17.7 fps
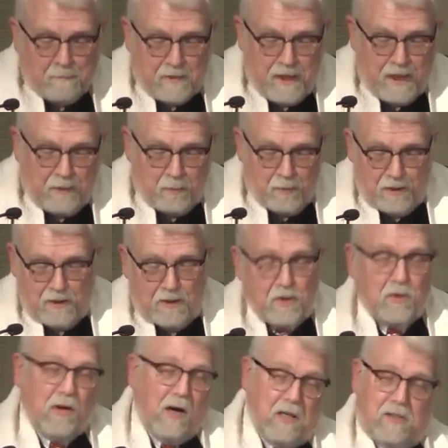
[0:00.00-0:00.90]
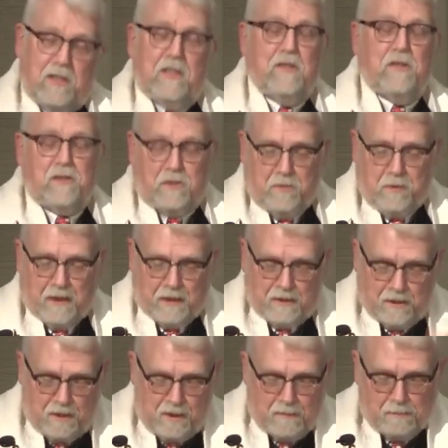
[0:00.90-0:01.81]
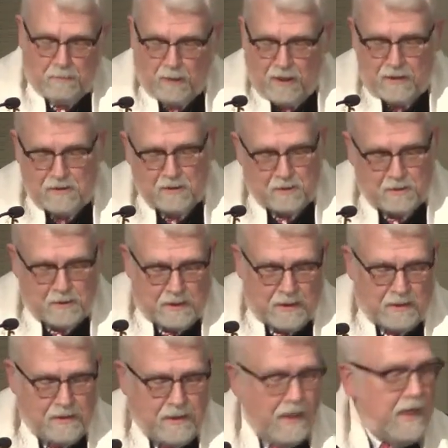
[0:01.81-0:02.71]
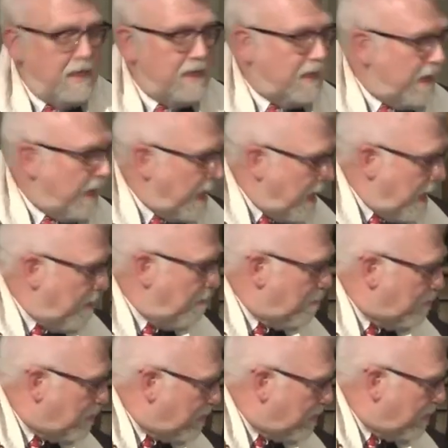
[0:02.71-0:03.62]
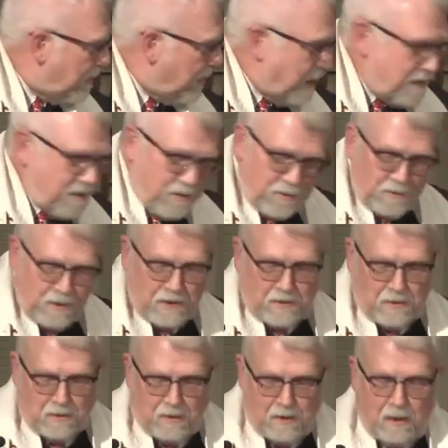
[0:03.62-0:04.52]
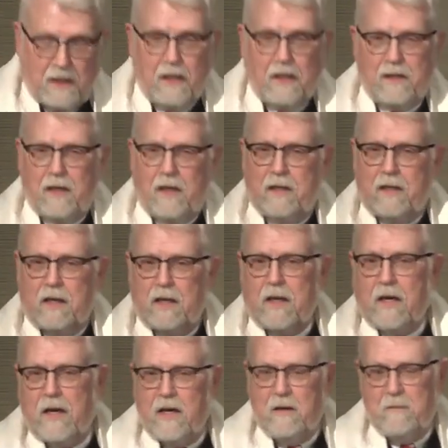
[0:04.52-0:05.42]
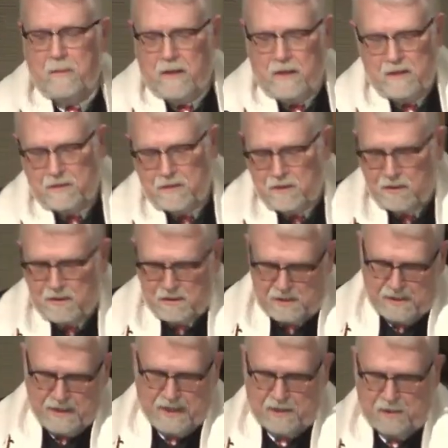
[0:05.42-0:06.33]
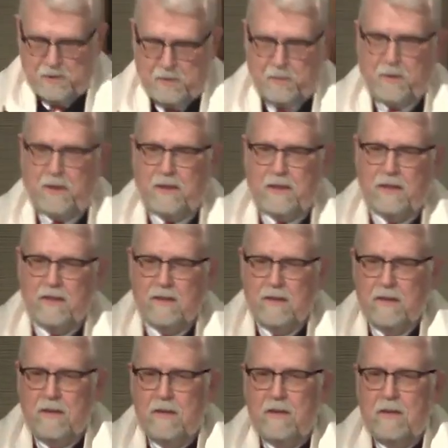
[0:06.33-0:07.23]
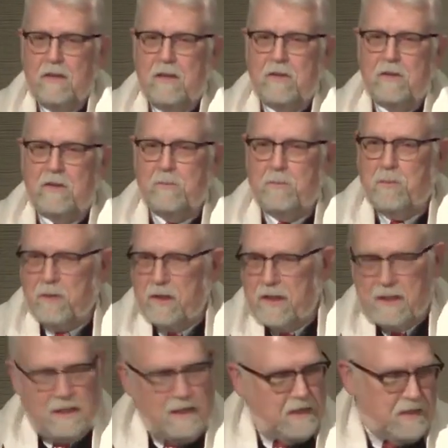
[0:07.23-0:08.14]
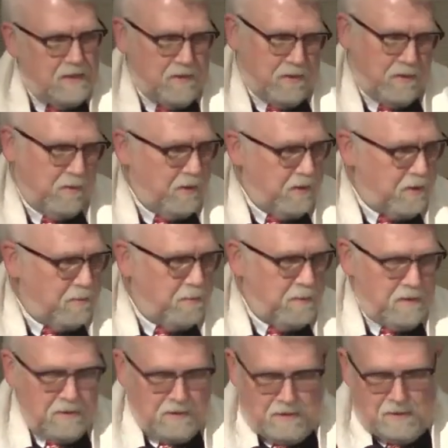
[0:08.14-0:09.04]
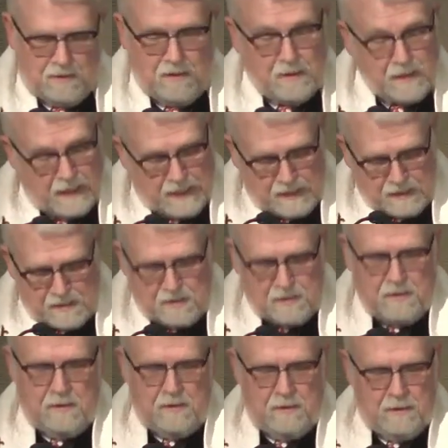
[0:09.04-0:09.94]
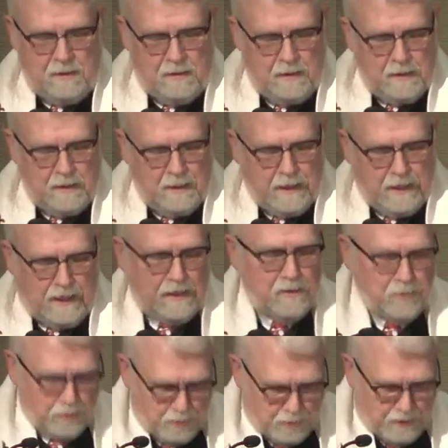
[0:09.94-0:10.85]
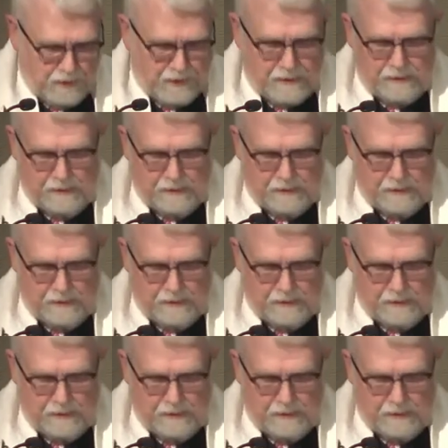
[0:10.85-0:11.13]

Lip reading: They were crossing the street on Broad Street. They came to the 9th Street door, and then they came into the sanctuary to bring us Christmas thanks and joy.